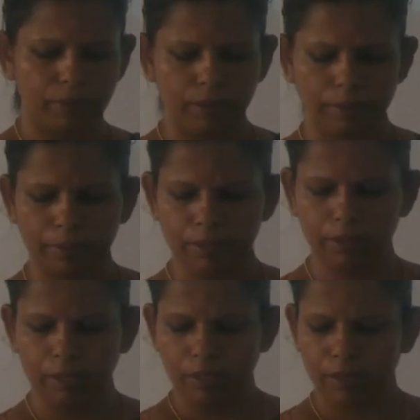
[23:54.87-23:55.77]
the
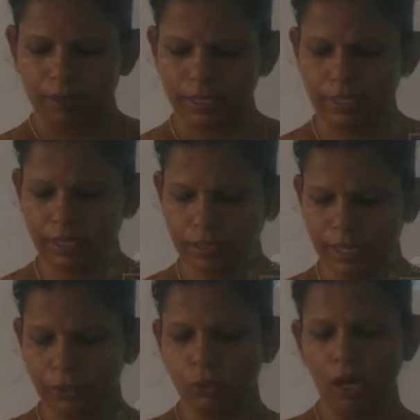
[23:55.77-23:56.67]
things
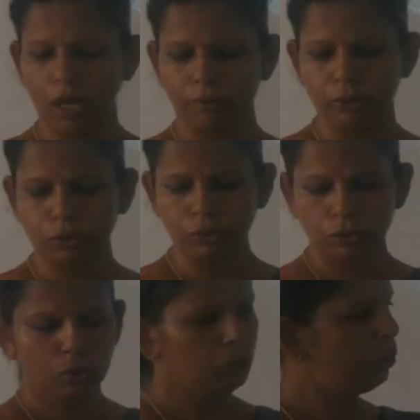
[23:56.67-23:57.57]
that you have to
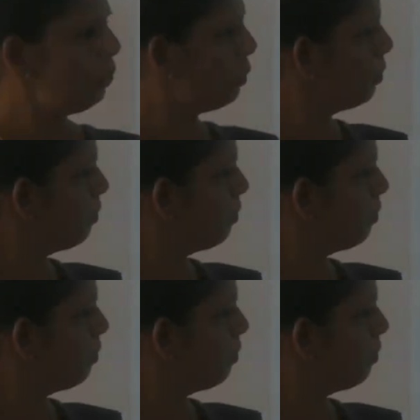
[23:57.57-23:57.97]
do.